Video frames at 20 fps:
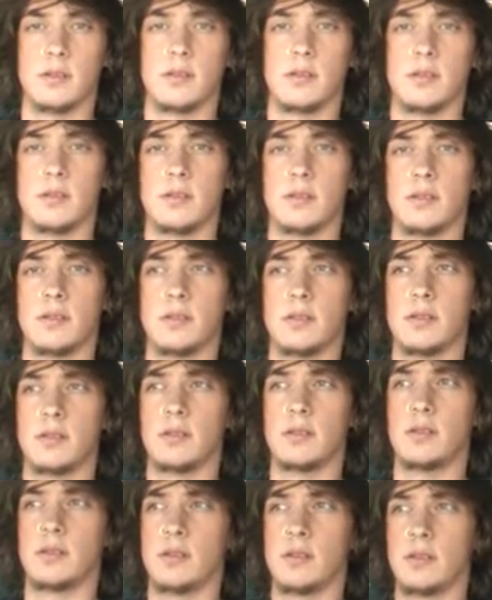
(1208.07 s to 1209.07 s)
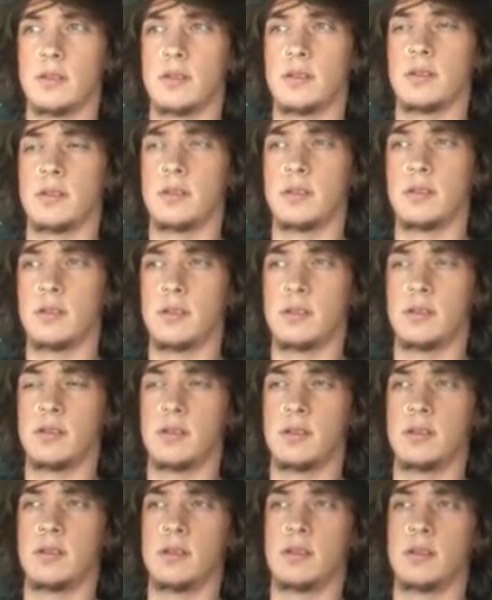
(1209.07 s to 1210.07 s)

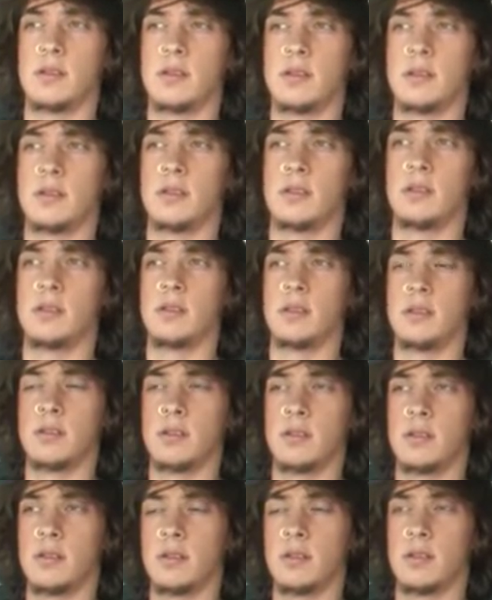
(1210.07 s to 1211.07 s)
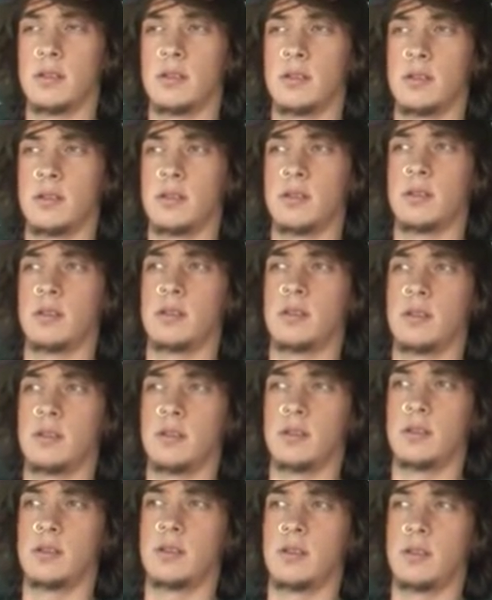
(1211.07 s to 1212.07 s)

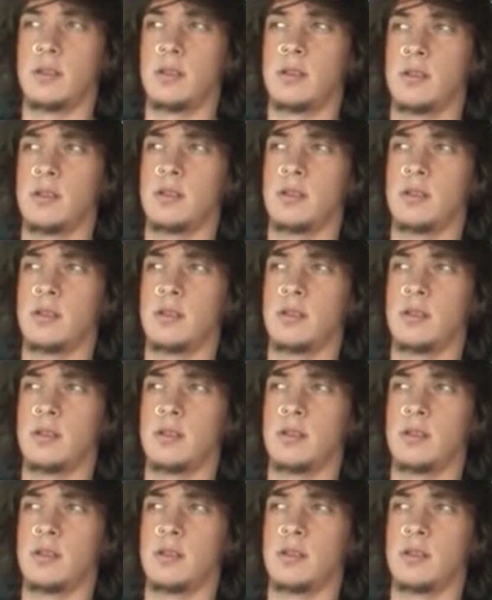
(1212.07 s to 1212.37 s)
(silent)